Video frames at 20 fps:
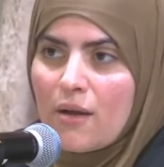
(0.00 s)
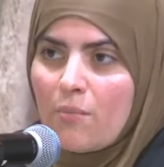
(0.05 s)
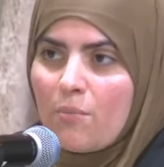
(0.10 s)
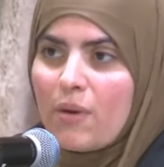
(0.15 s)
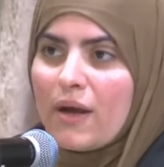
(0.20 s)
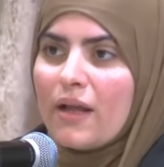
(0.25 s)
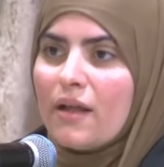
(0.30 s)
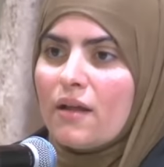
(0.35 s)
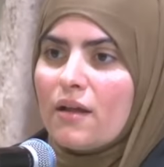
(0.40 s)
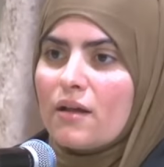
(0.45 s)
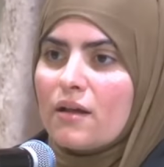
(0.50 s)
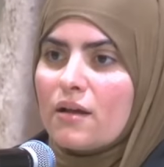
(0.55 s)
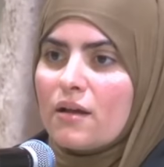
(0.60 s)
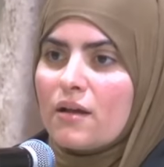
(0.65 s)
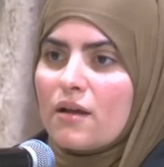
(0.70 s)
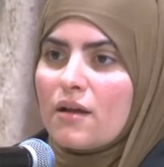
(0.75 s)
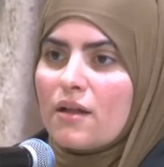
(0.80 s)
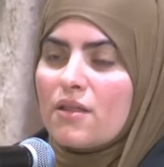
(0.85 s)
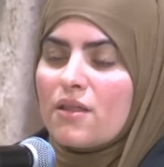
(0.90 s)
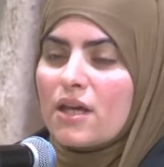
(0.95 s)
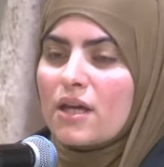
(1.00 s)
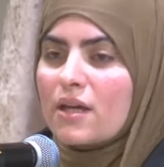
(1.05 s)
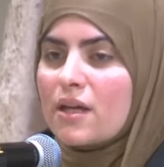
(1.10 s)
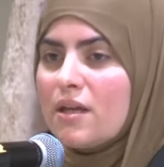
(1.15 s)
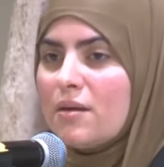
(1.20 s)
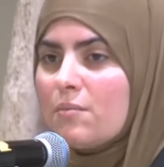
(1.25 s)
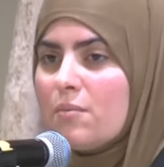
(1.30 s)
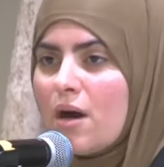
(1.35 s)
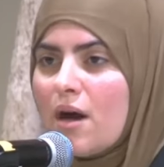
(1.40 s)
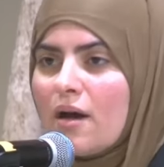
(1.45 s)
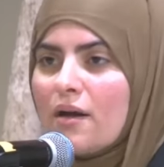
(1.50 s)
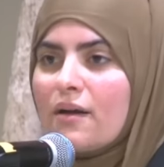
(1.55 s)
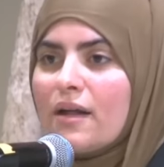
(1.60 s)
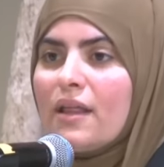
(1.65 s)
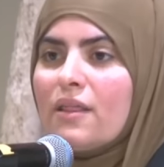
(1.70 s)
But the khimar